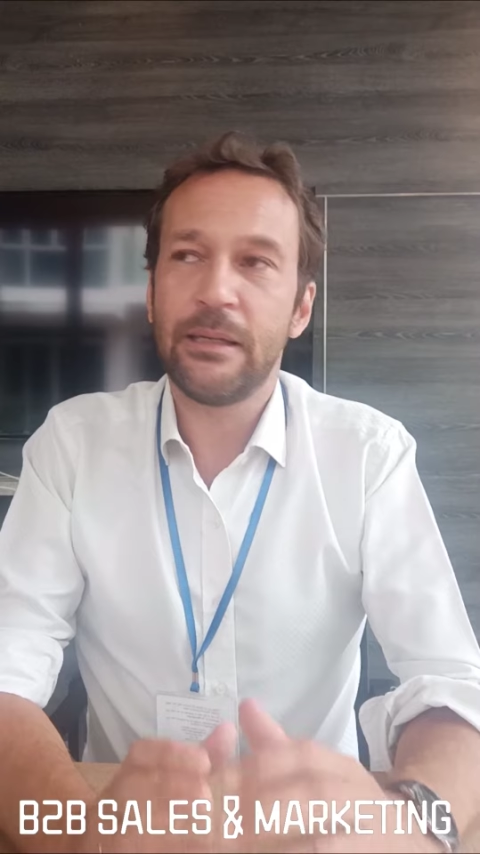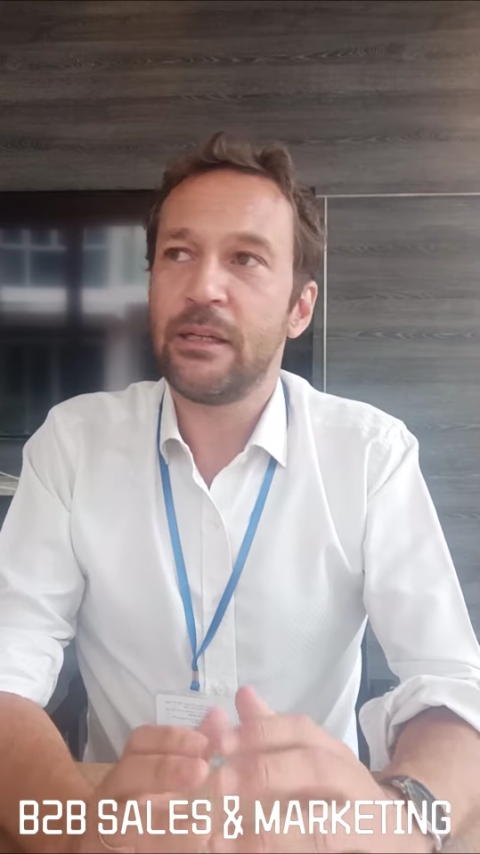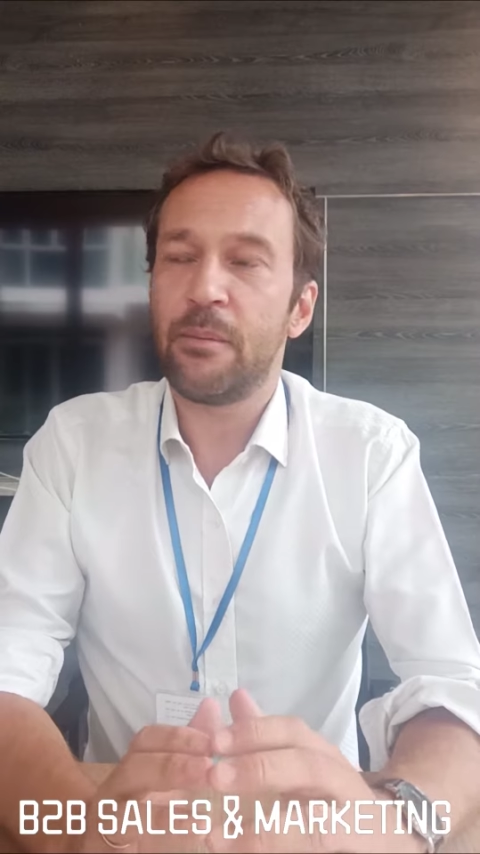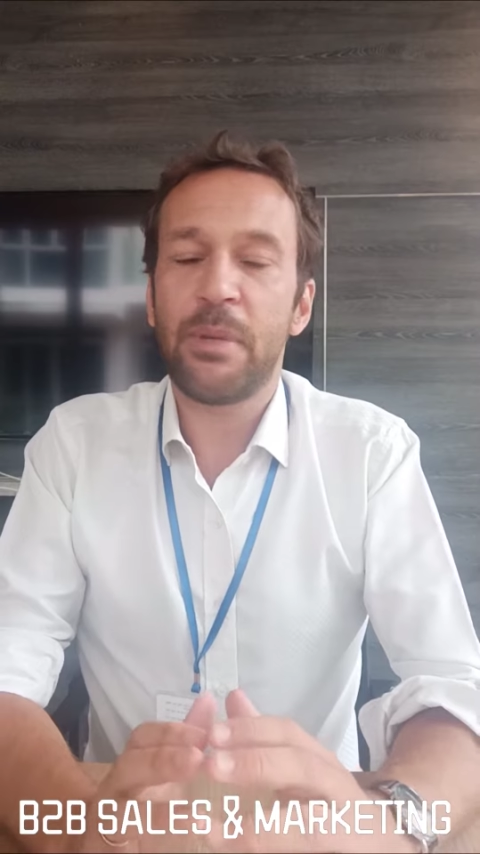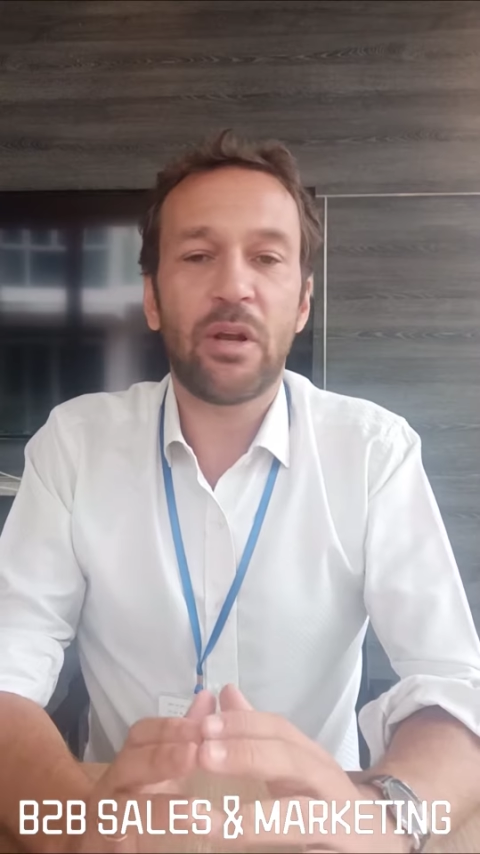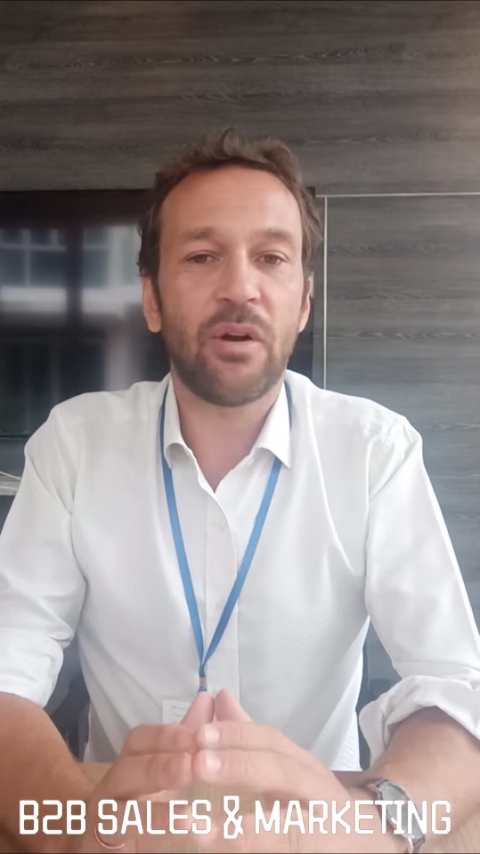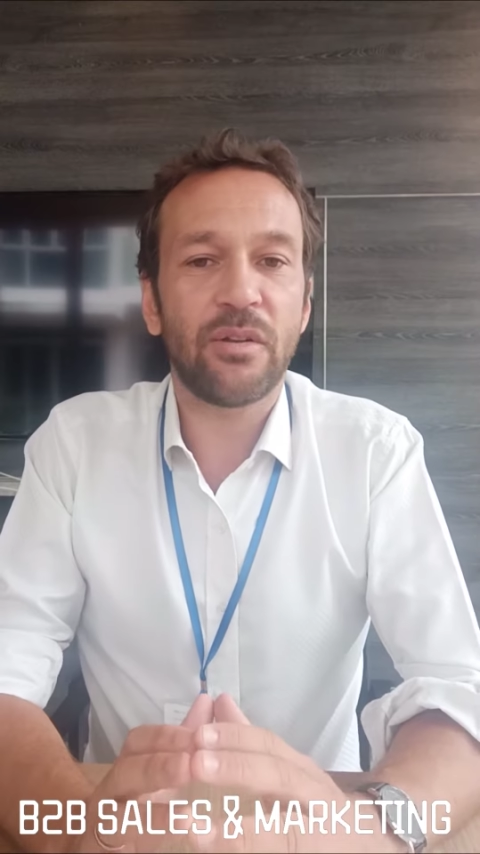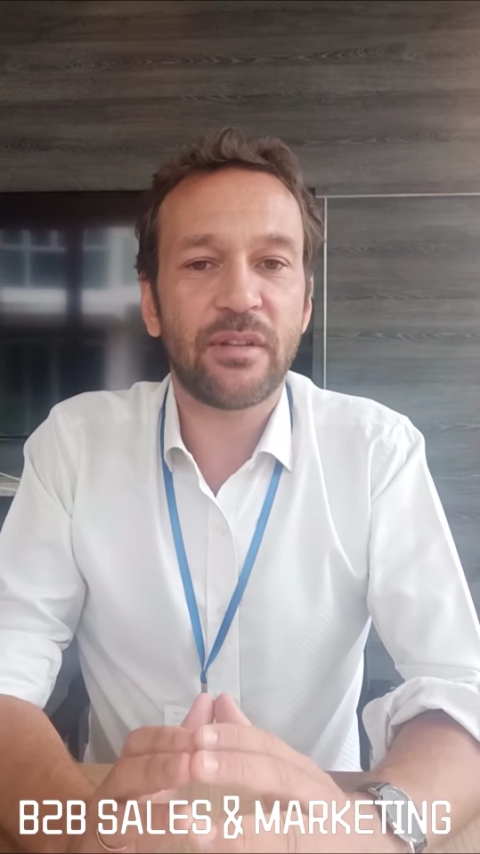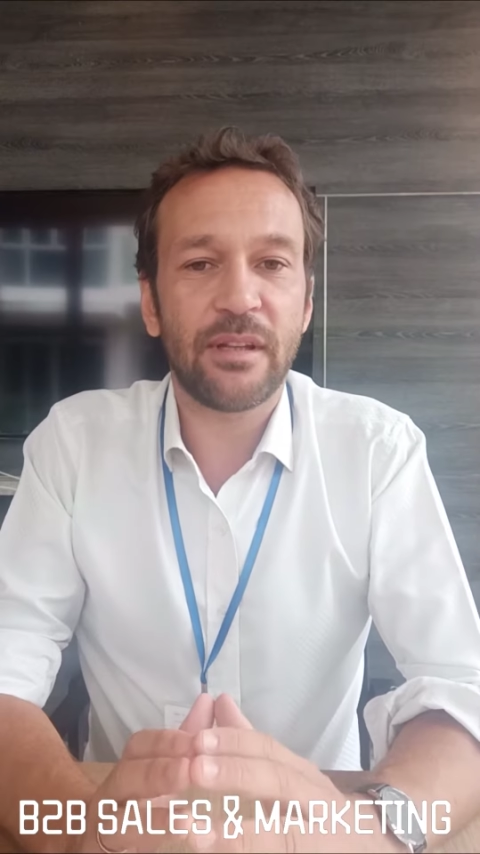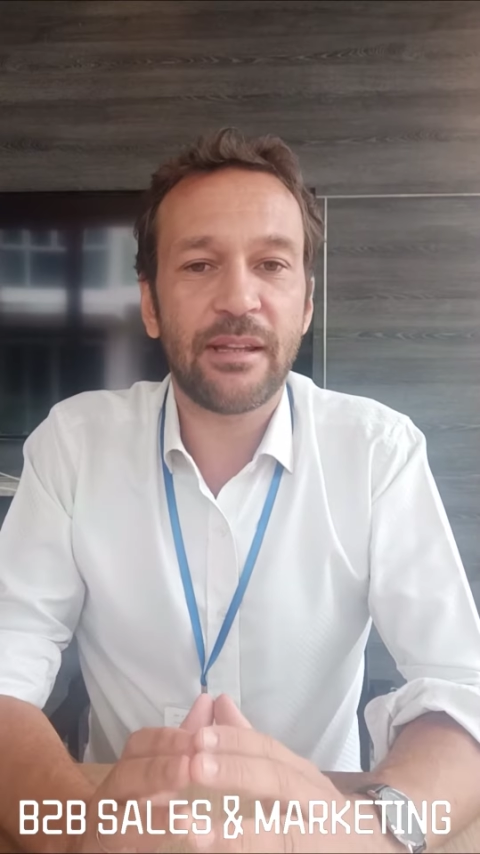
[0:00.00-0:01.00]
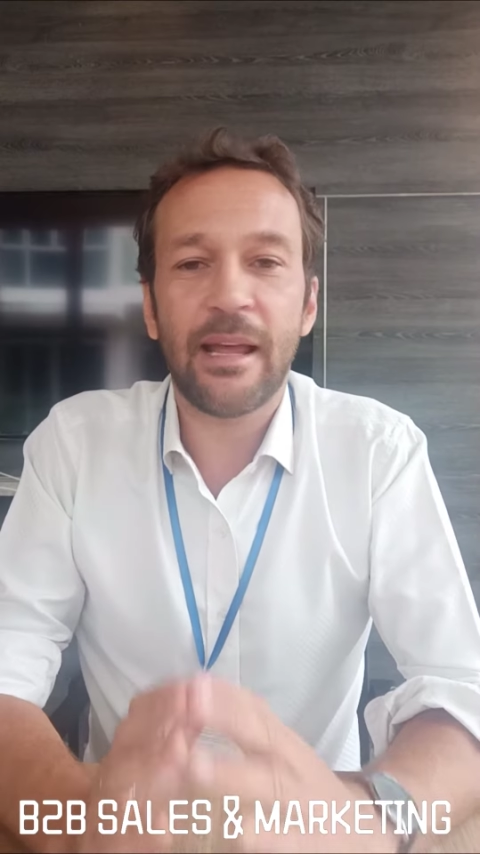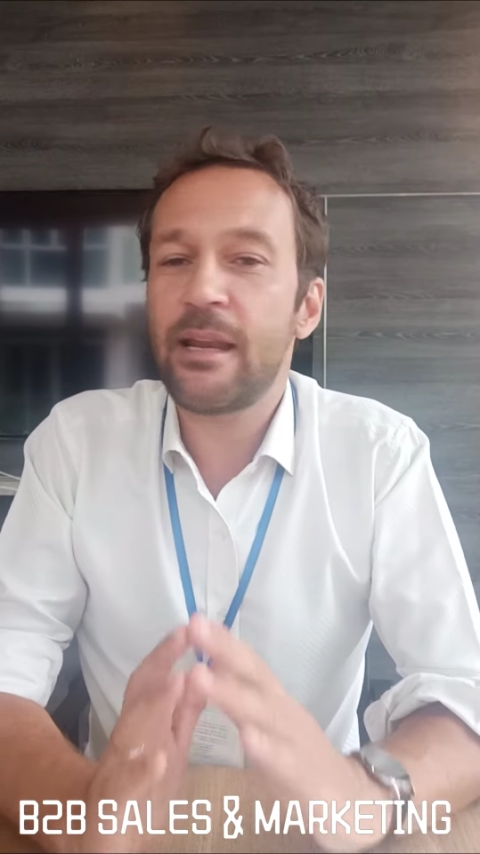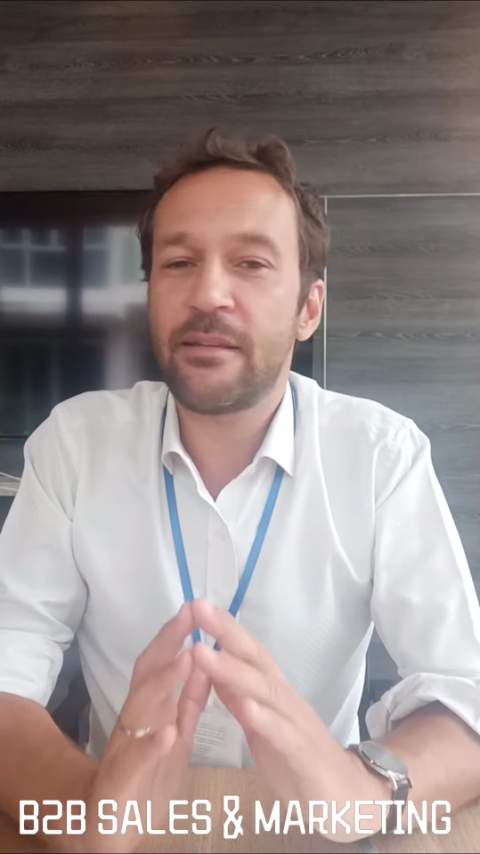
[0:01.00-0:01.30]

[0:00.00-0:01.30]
because there is a